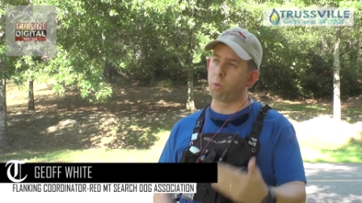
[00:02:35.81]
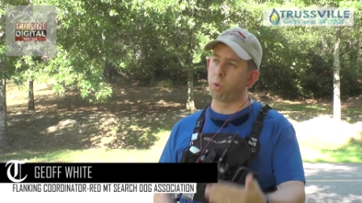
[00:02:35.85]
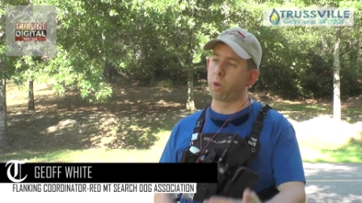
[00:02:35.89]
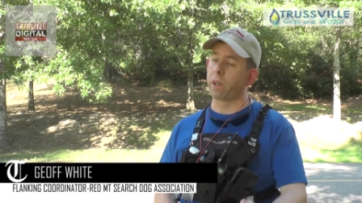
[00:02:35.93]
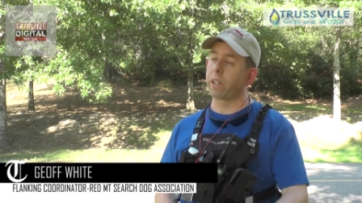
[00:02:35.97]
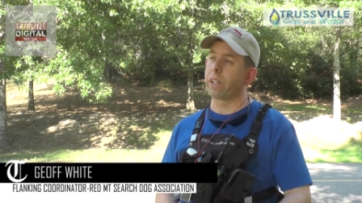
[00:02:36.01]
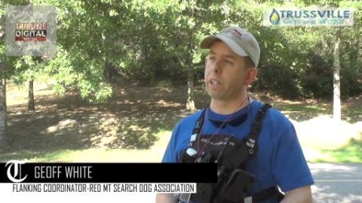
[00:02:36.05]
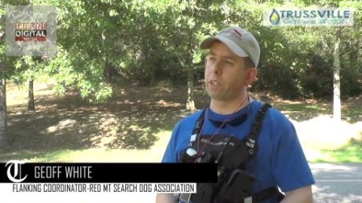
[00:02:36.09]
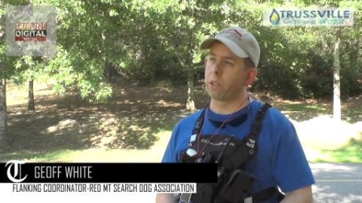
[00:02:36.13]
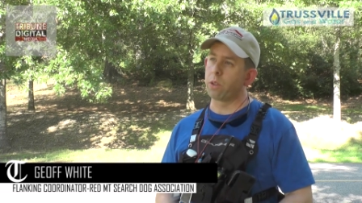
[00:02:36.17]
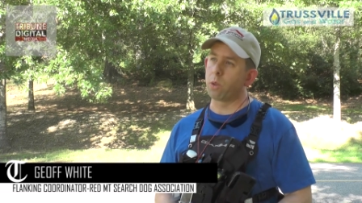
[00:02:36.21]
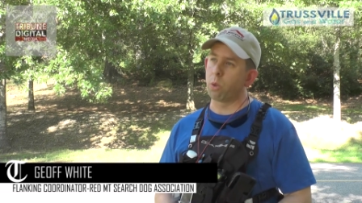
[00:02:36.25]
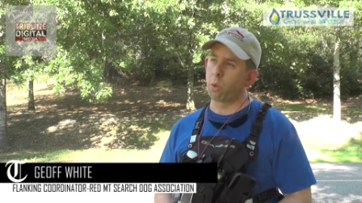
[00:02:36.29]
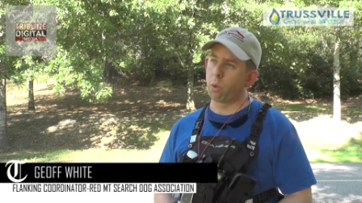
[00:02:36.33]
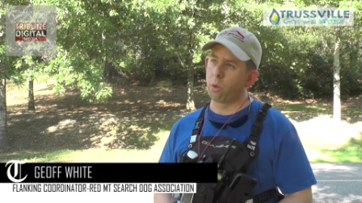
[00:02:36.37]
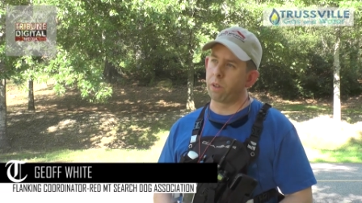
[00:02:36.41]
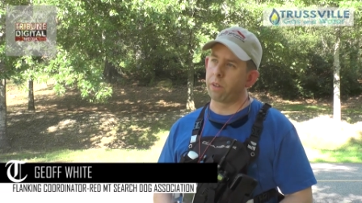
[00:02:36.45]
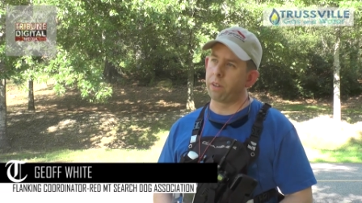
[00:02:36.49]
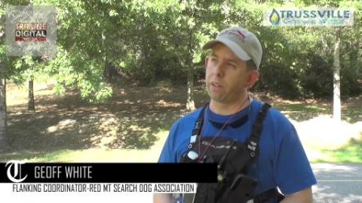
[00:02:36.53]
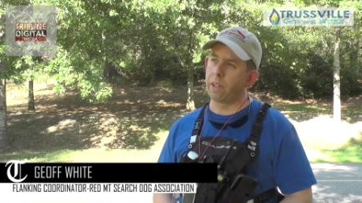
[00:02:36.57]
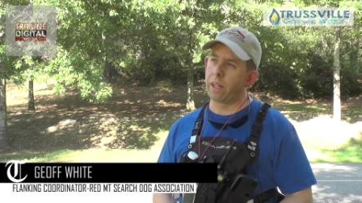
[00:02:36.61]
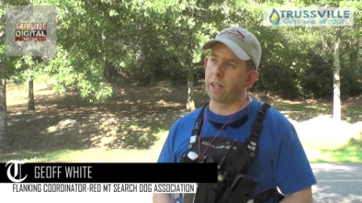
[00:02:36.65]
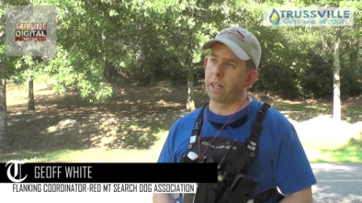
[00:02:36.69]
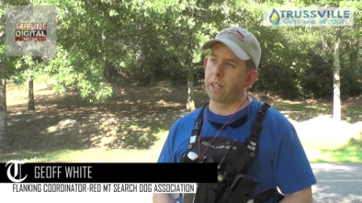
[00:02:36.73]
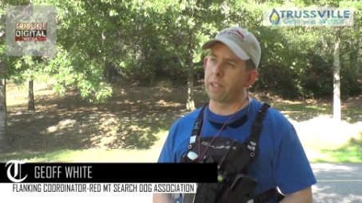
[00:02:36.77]
working
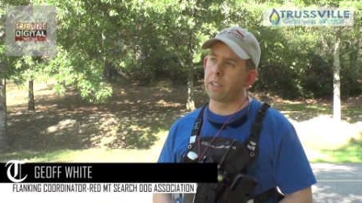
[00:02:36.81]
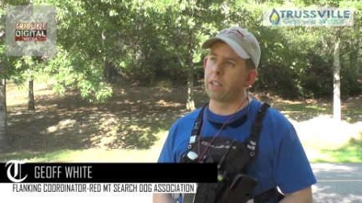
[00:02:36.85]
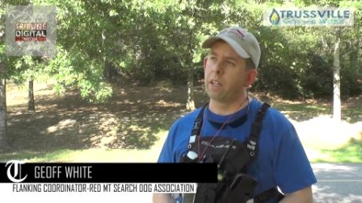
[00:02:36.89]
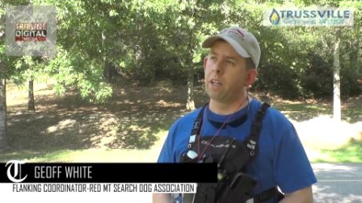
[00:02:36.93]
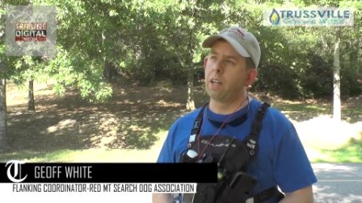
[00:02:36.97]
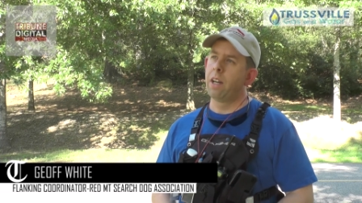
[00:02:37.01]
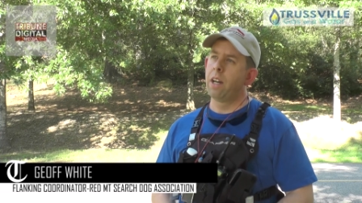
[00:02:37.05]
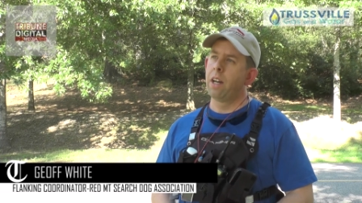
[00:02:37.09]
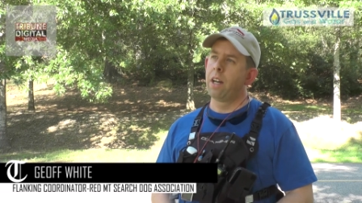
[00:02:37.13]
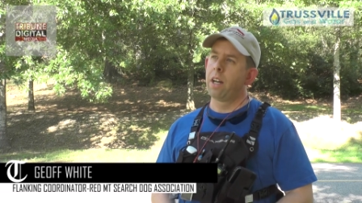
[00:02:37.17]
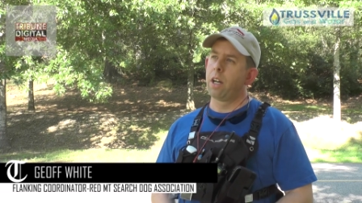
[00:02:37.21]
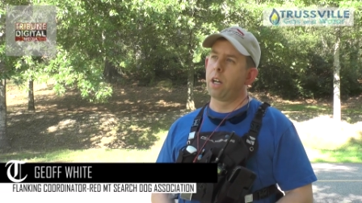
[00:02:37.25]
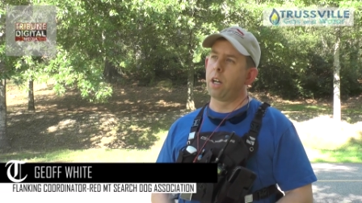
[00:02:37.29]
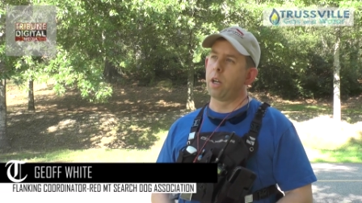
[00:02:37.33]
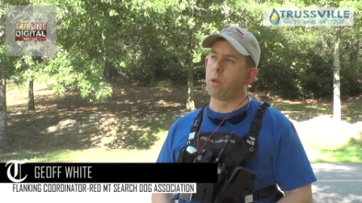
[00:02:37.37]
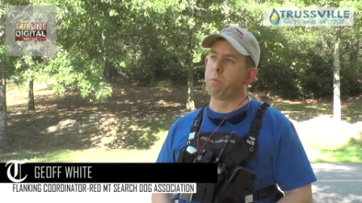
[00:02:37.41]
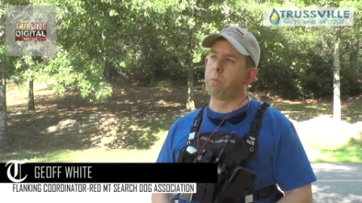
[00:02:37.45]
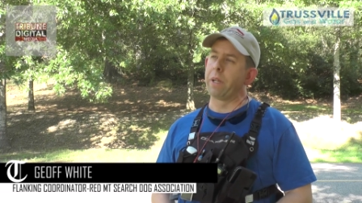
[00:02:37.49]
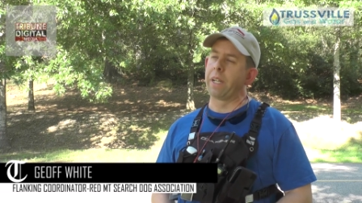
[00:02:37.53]
toward that uh,